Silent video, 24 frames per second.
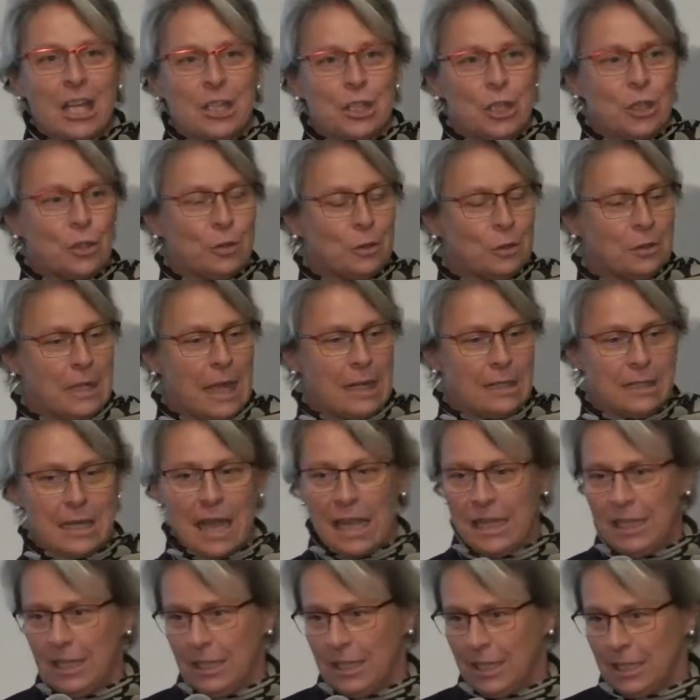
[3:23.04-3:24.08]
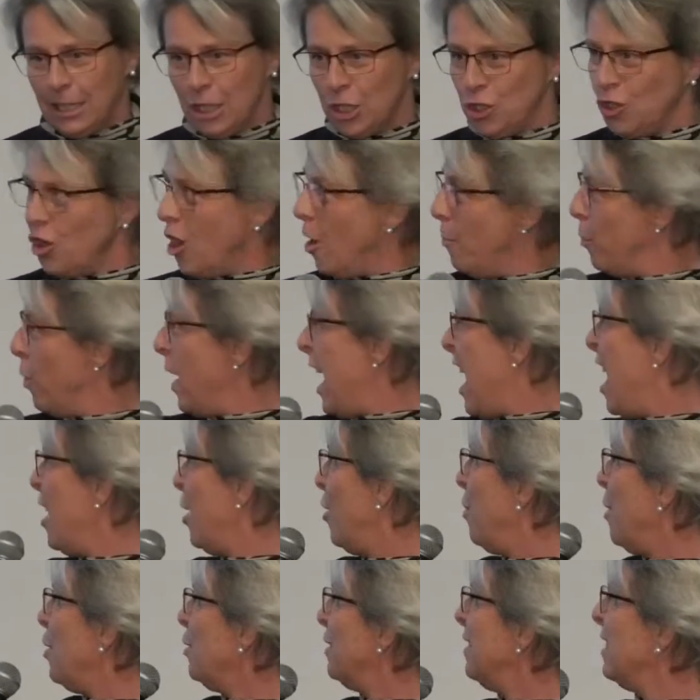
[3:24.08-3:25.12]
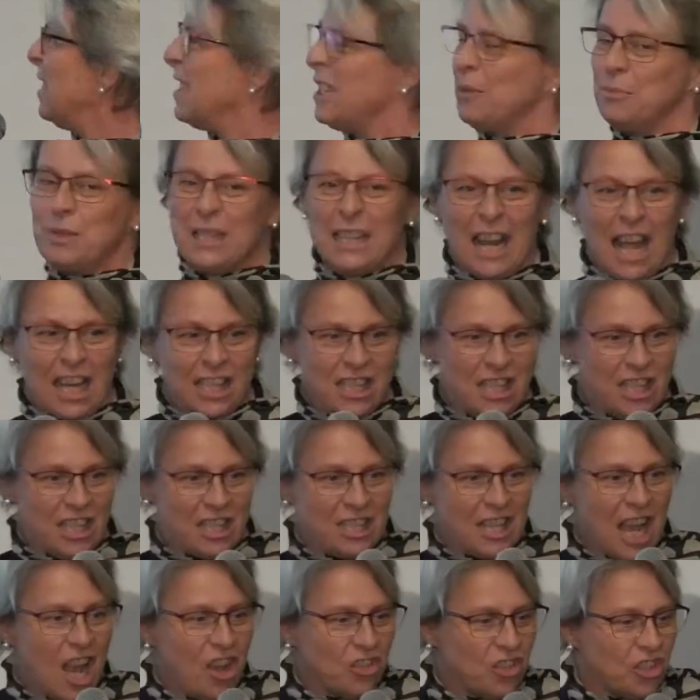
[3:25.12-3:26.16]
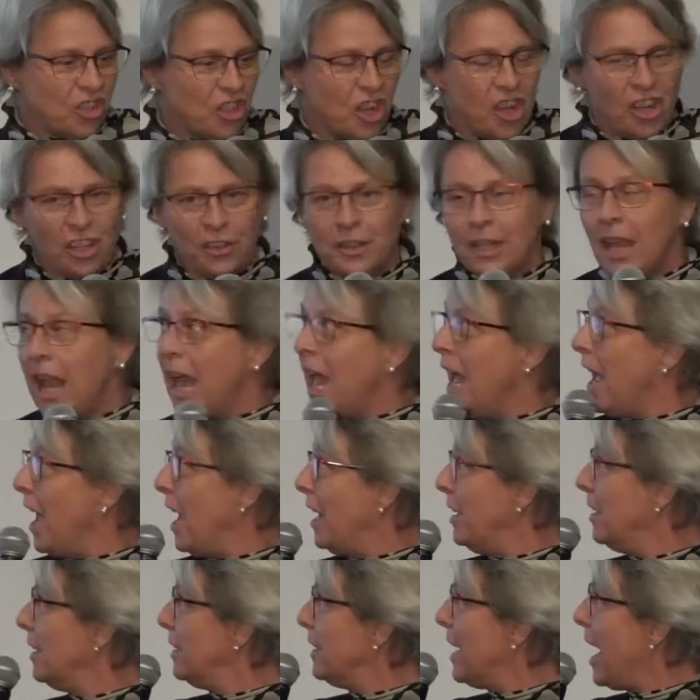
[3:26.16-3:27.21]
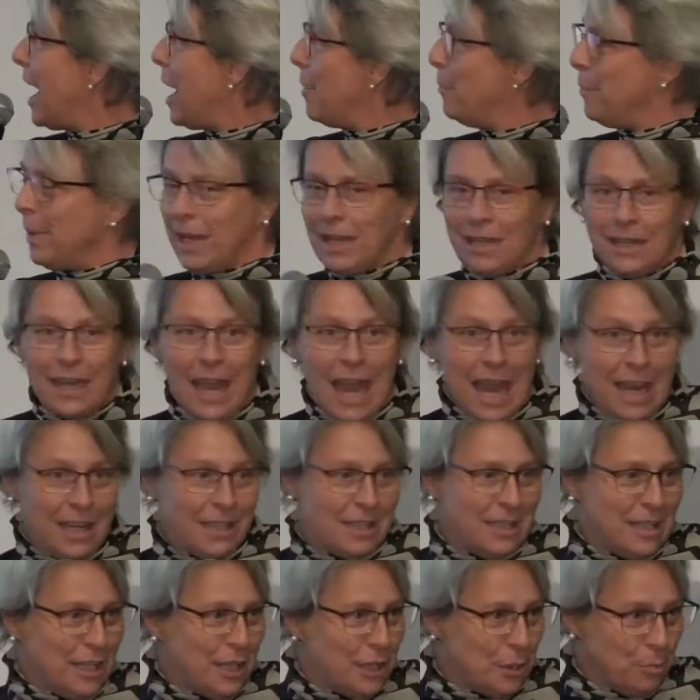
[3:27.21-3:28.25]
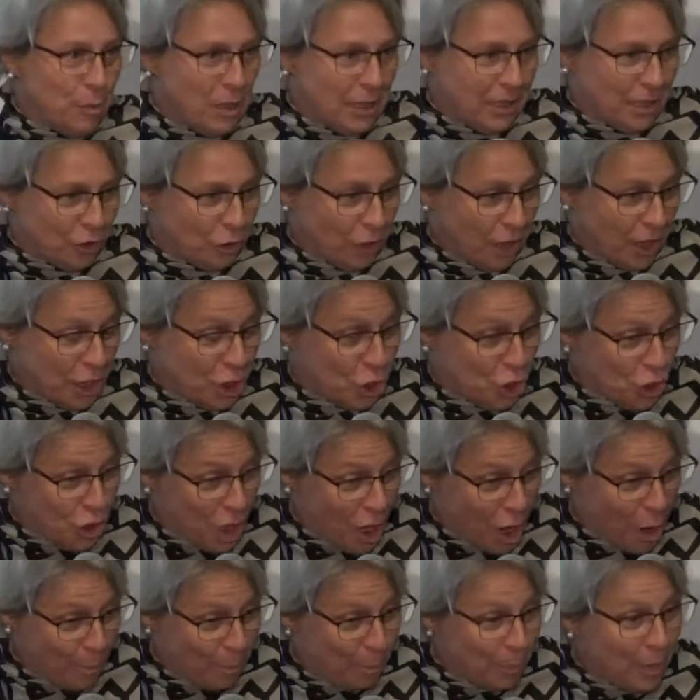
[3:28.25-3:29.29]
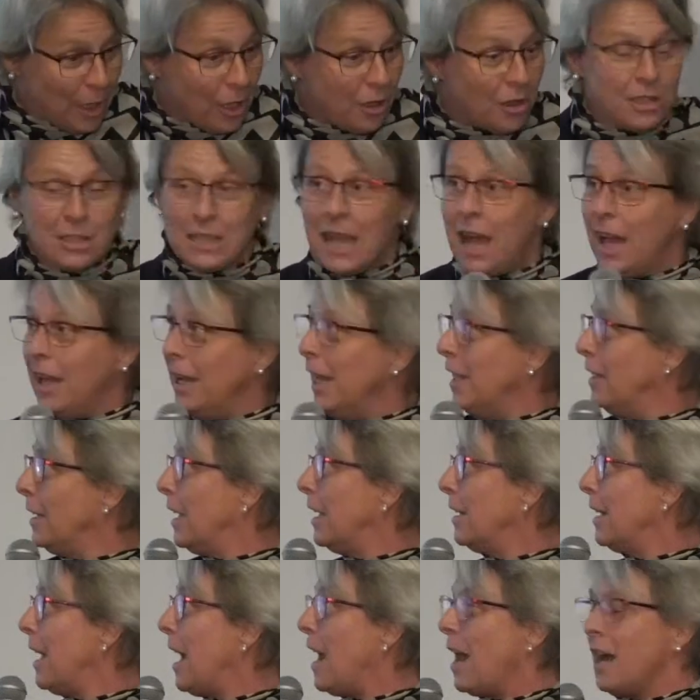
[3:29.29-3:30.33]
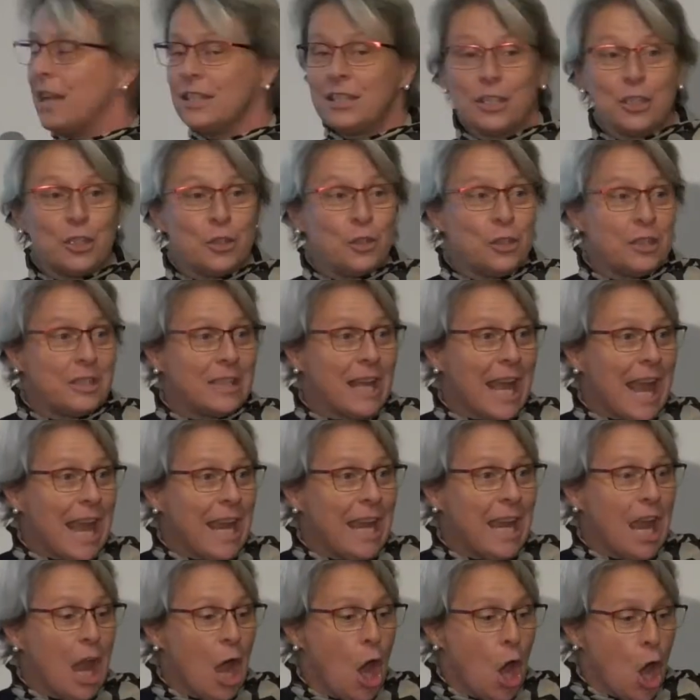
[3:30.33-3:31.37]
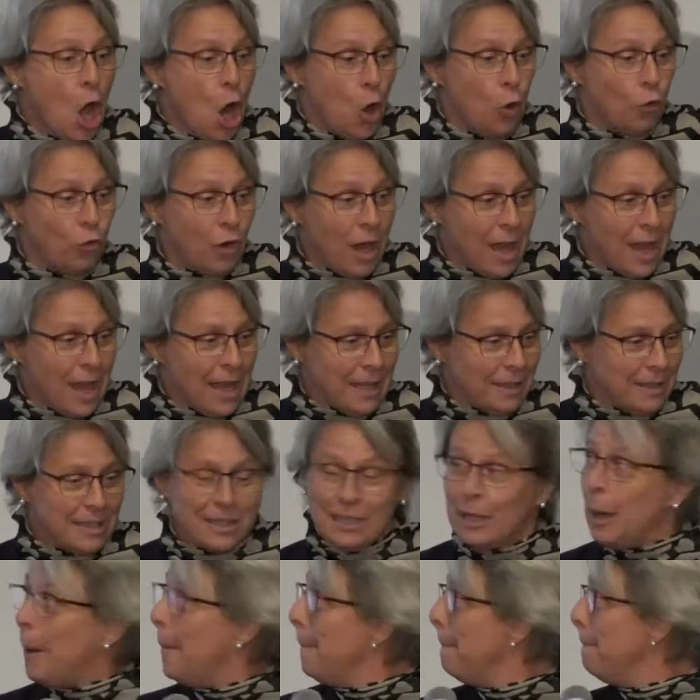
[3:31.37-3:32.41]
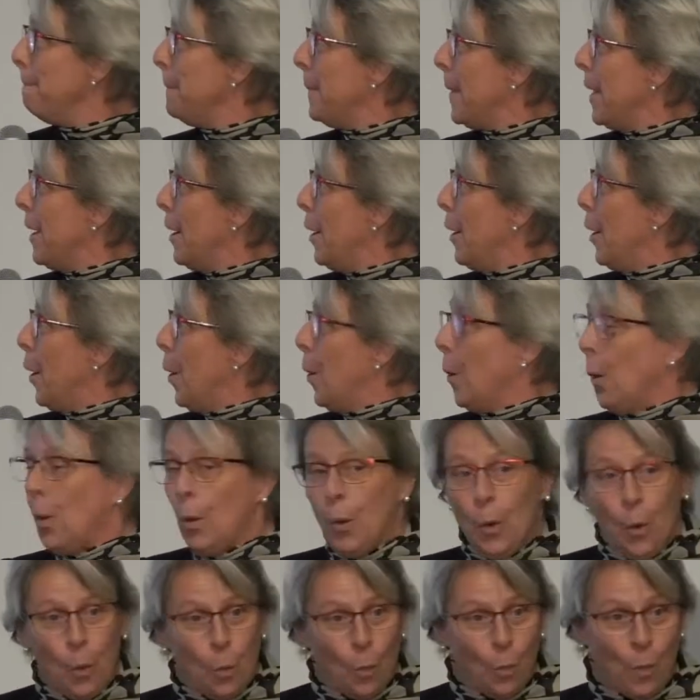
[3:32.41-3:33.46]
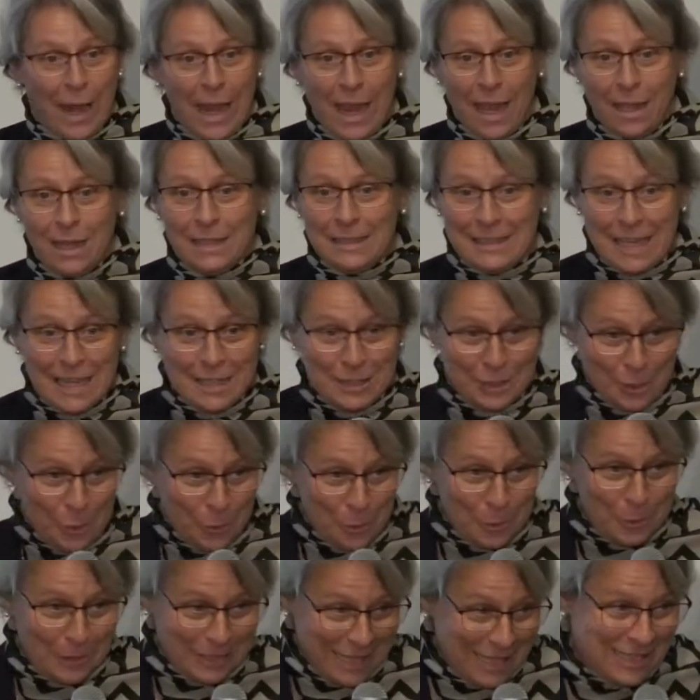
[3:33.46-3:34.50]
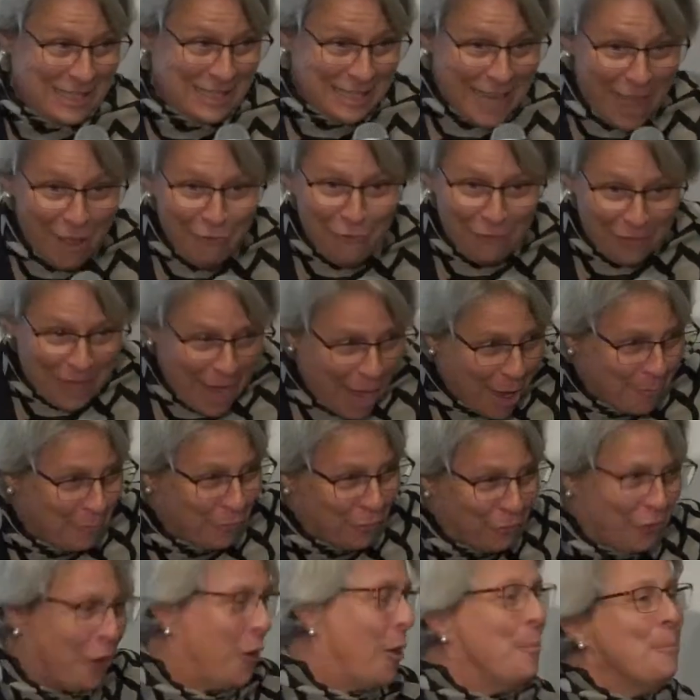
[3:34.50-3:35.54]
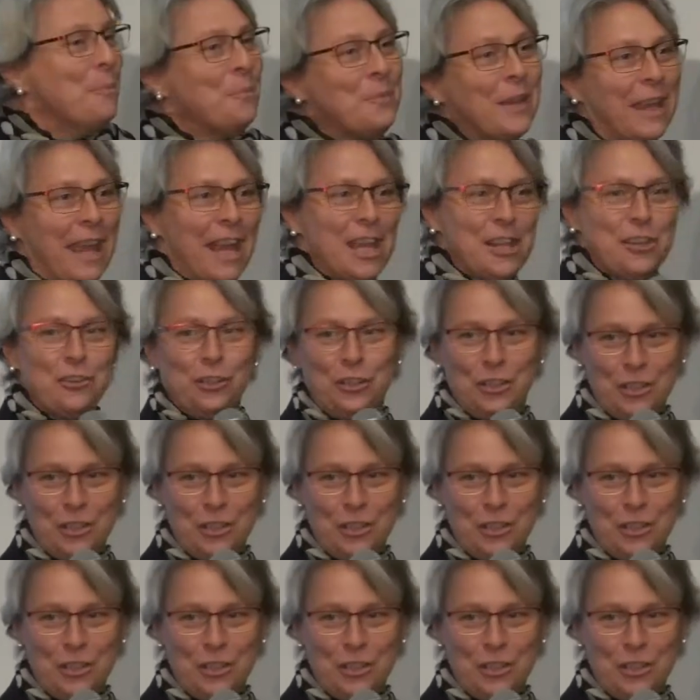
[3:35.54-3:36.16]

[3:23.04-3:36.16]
So that tiny little job where I quoted something like 6,000 on ended up in a $6 million job because I didn't get asked to say, right, where does all this stuff come from? Can you